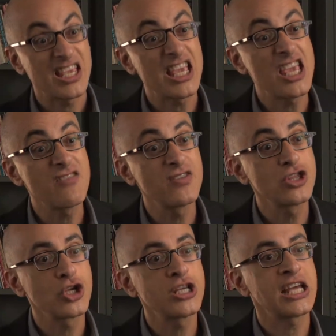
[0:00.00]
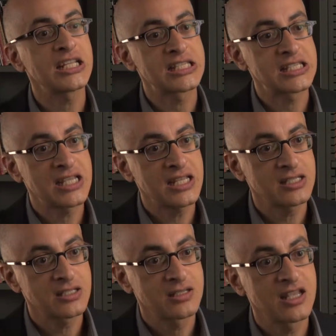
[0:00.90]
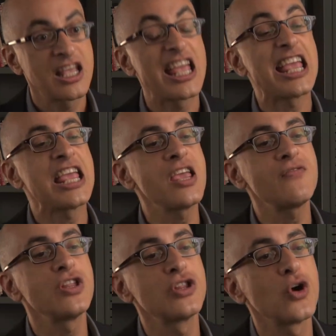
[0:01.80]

Even the United States, even